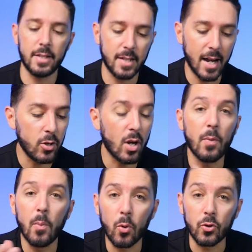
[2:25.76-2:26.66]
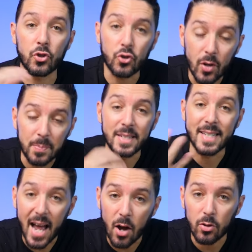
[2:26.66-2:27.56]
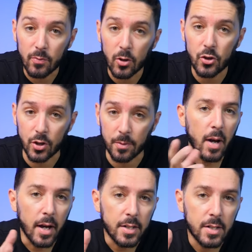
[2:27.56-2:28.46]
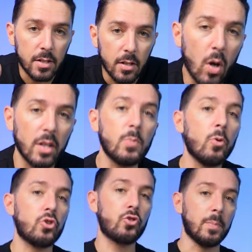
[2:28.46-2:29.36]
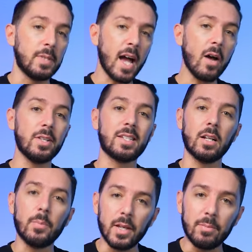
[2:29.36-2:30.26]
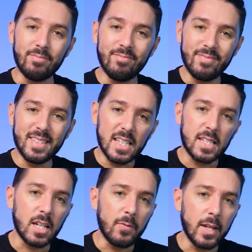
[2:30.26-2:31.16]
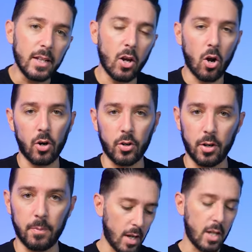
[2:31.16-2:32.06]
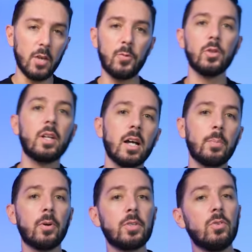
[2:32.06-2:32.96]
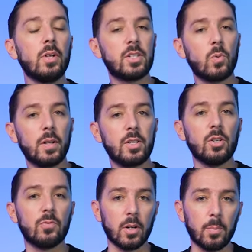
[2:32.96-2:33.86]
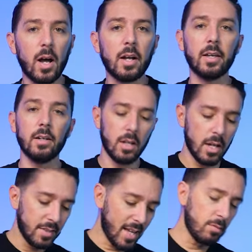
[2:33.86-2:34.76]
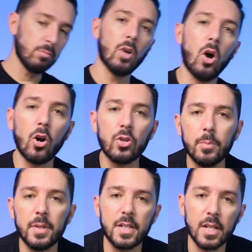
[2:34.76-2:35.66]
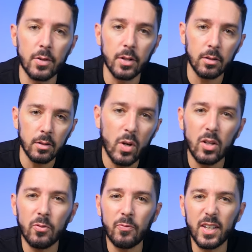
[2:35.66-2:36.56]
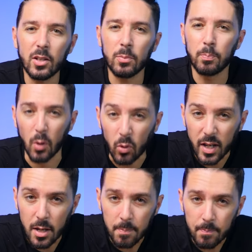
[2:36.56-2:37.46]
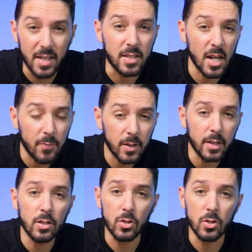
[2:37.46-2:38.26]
and so now you have a more stripped down version. But while it's more stripped down, it's gonna be significantly harder. And if you're the kind of person who likes to wear this in your front pocket, that harder material will feel bulky and definitely